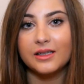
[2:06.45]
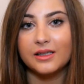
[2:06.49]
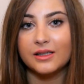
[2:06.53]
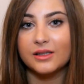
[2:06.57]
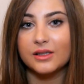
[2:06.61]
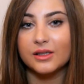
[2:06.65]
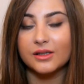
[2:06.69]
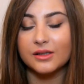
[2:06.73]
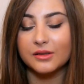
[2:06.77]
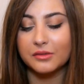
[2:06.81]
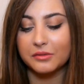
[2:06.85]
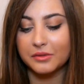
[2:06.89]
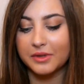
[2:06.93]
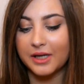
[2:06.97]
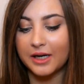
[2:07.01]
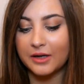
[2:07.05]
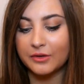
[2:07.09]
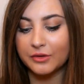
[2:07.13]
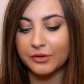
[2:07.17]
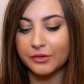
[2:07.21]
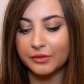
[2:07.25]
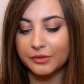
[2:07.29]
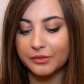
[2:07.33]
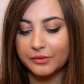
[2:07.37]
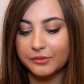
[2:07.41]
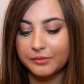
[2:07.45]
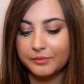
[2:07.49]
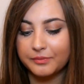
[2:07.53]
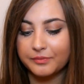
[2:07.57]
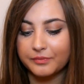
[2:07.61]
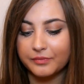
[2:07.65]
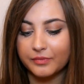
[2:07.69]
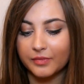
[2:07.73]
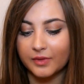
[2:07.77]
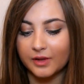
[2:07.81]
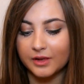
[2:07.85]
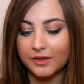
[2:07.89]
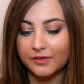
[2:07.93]
it's just all natural
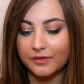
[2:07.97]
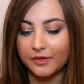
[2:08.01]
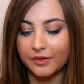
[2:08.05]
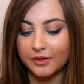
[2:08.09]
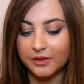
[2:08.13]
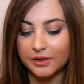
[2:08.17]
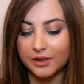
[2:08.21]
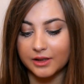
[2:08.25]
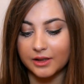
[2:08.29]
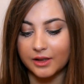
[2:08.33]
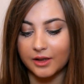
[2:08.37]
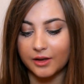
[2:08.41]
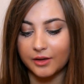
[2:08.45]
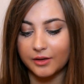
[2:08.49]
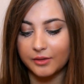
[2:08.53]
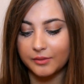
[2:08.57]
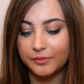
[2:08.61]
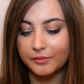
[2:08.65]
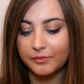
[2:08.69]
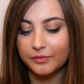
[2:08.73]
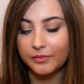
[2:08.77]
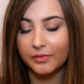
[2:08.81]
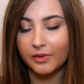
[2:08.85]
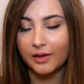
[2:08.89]
as far as I know,